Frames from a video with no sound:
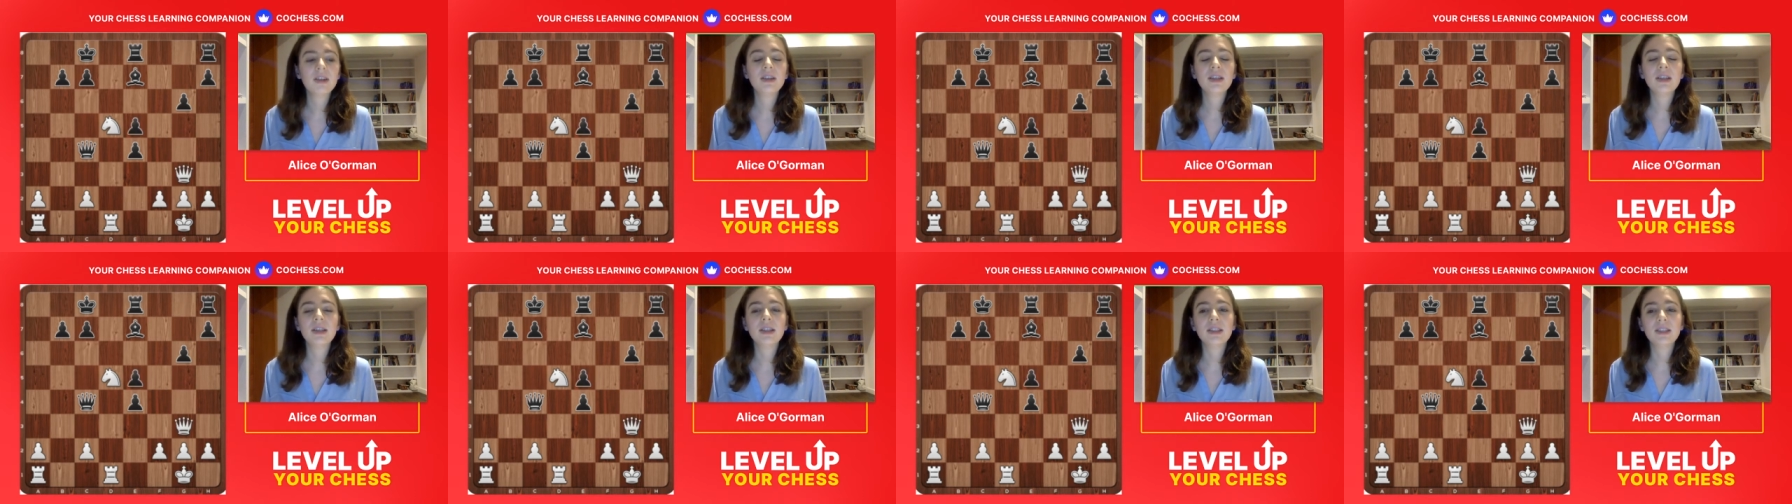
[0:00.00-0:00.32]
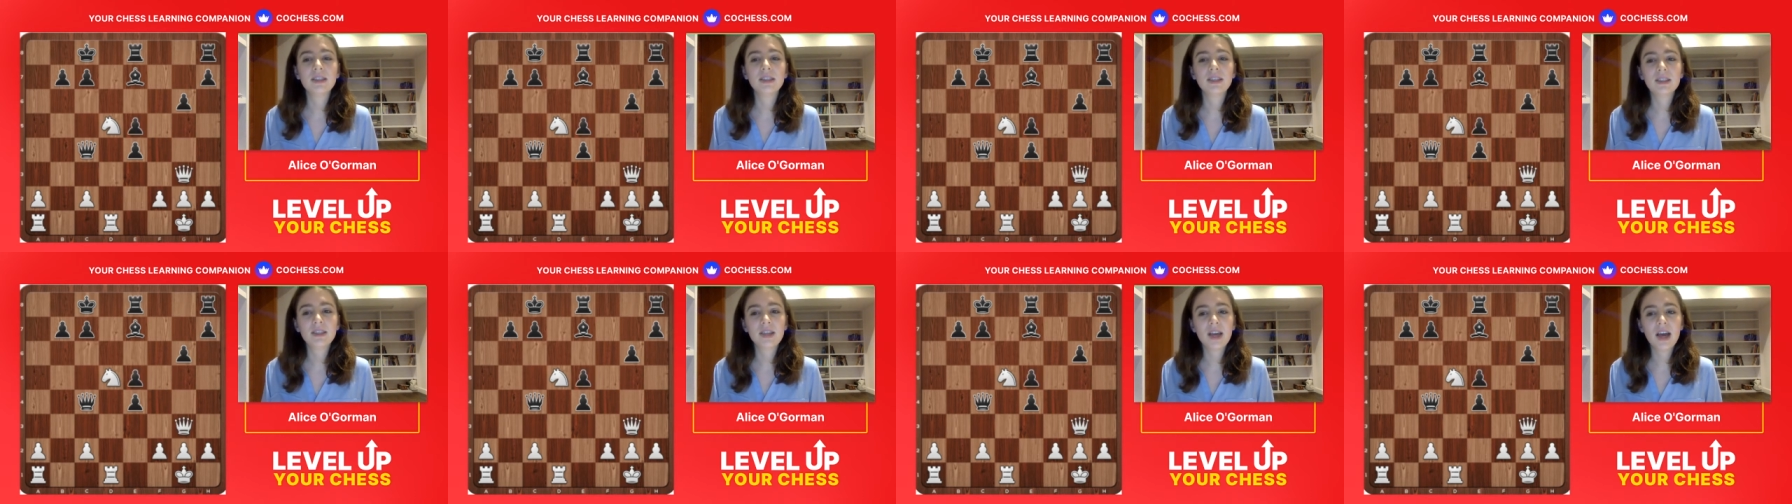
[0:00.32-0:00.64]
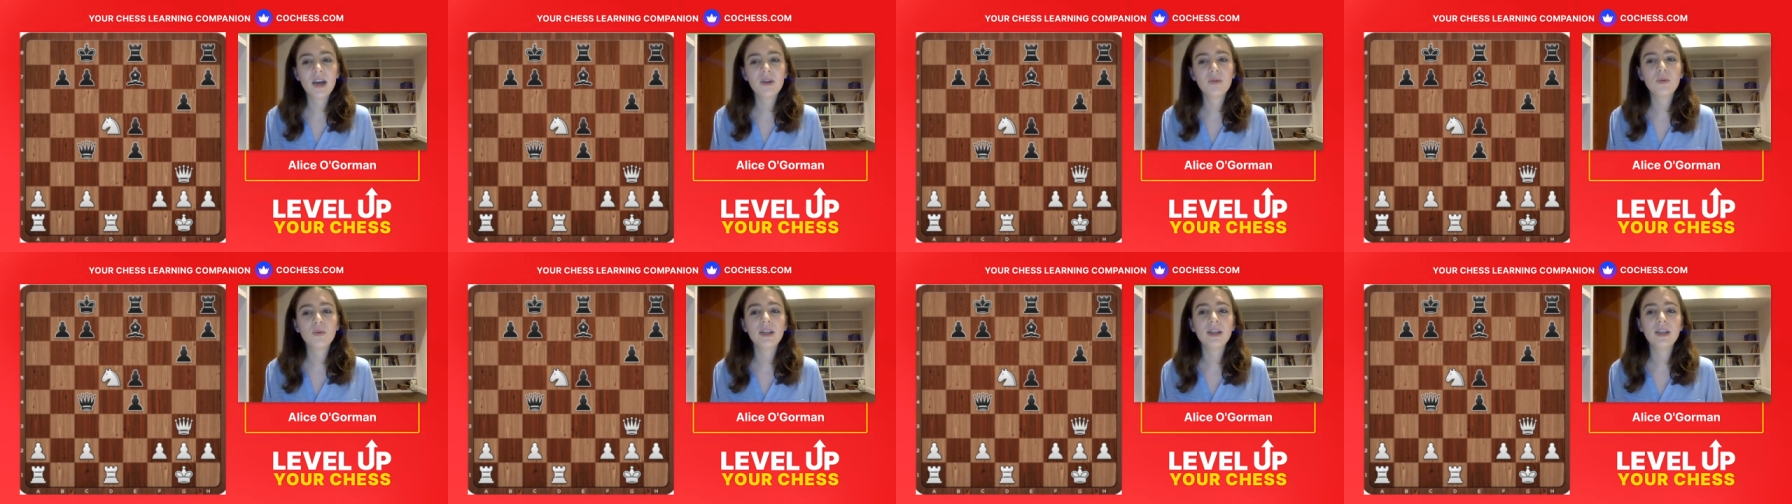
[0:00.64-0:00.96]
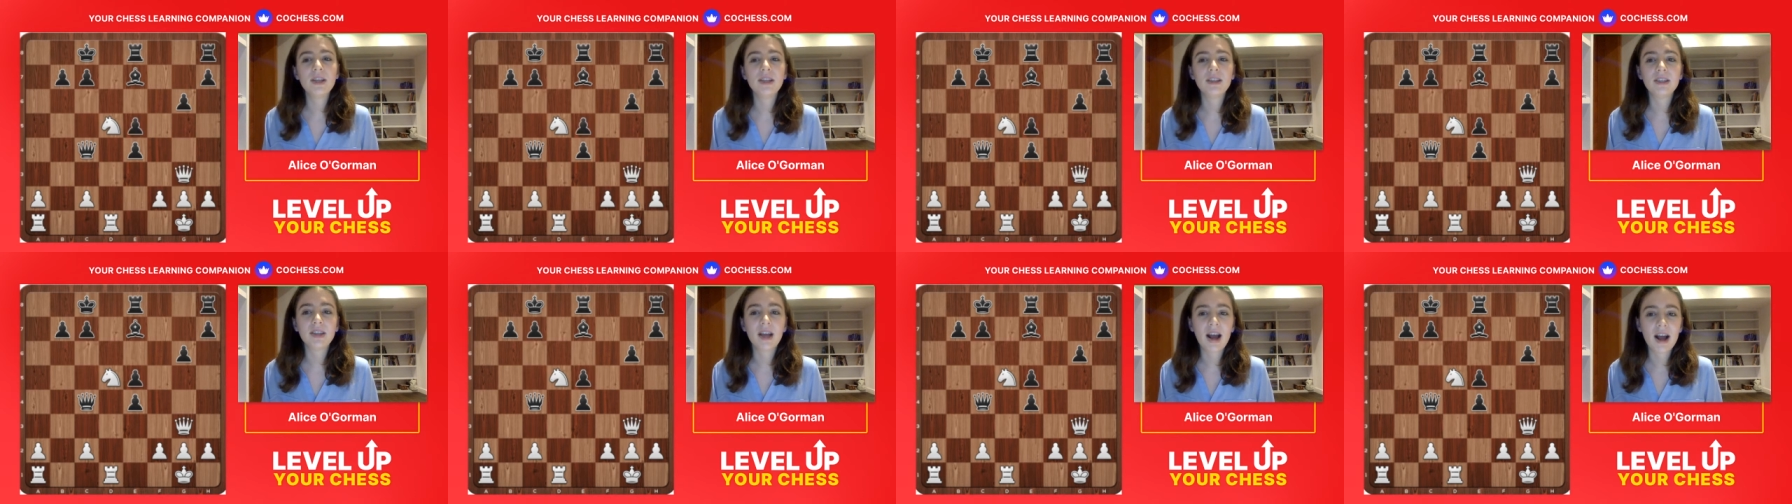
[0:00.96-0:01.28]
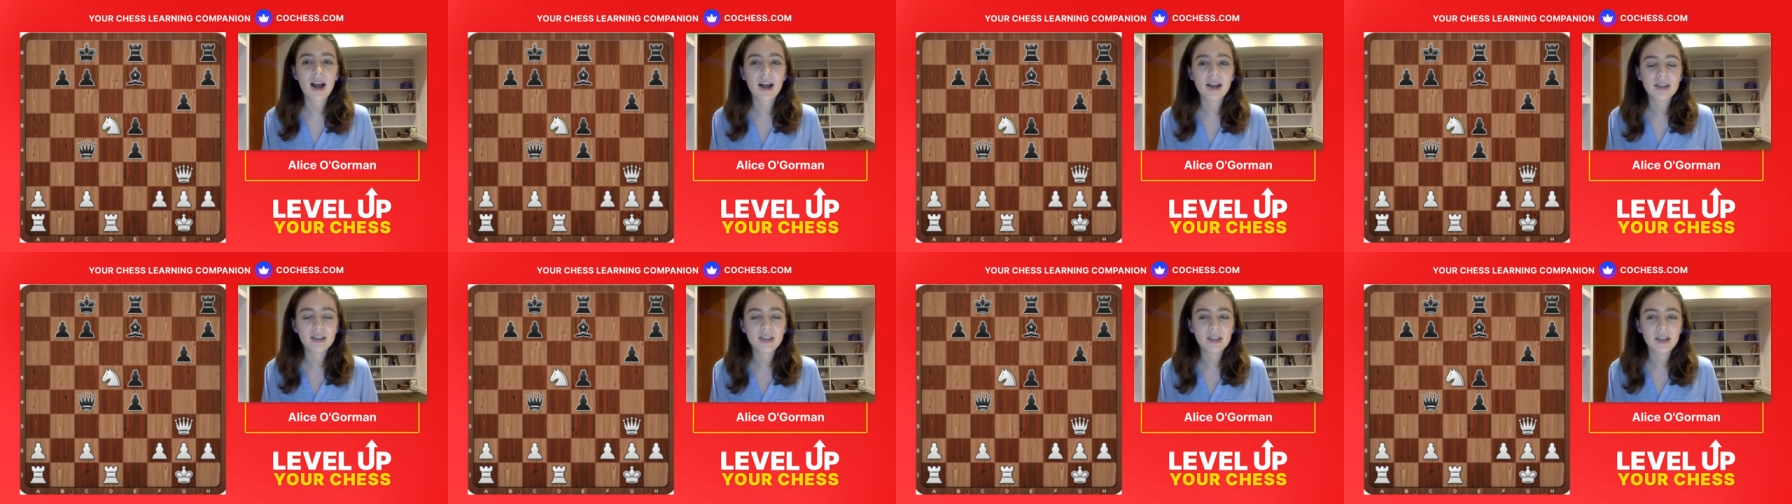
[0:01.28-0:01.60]
Instead, we need to
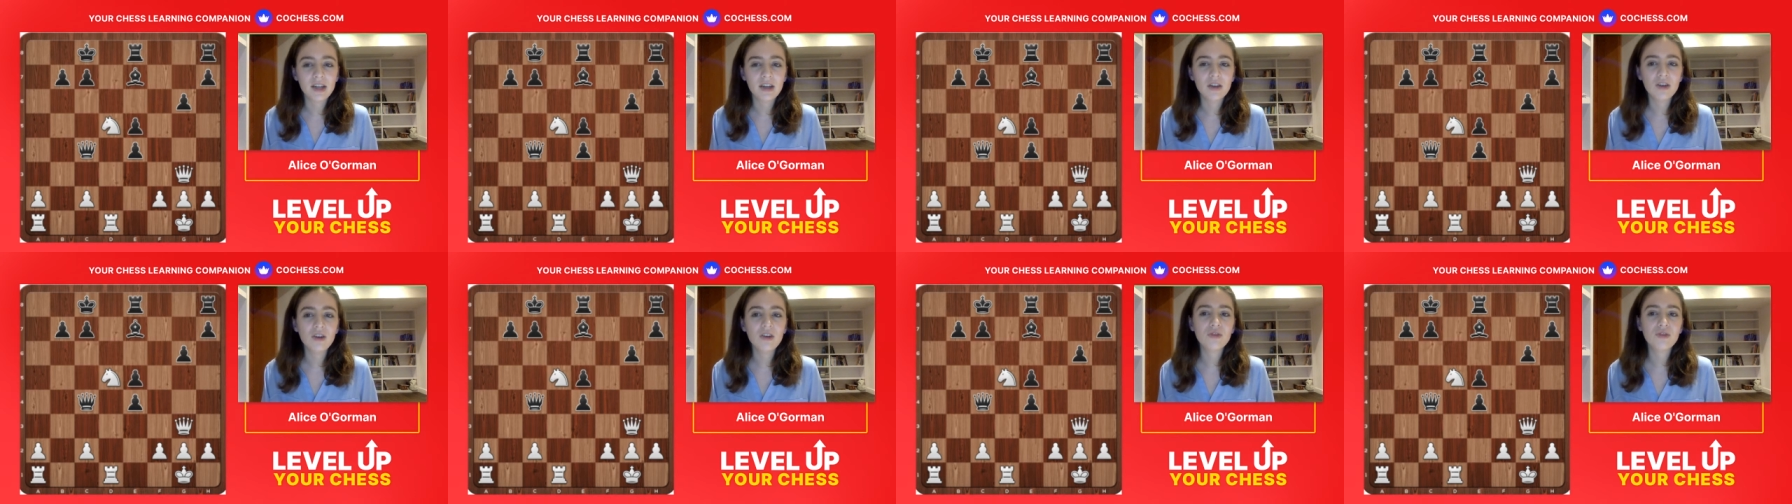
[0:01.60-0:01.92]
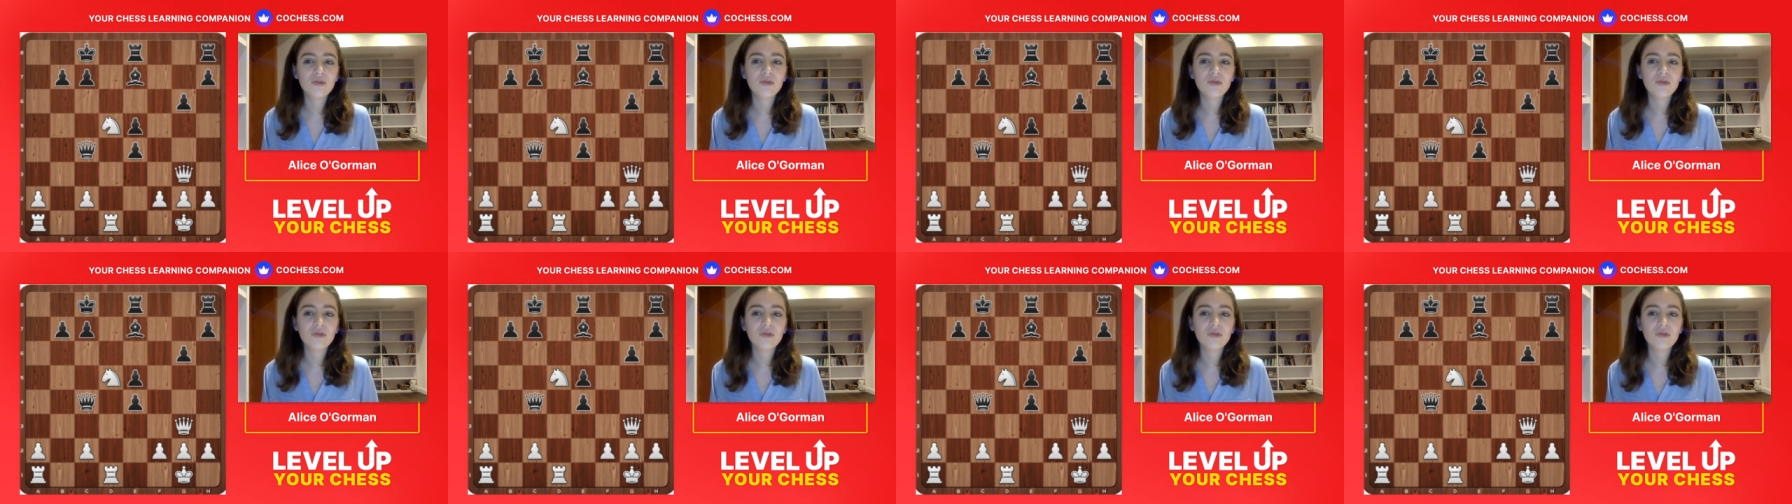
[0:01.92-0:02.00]
actually look,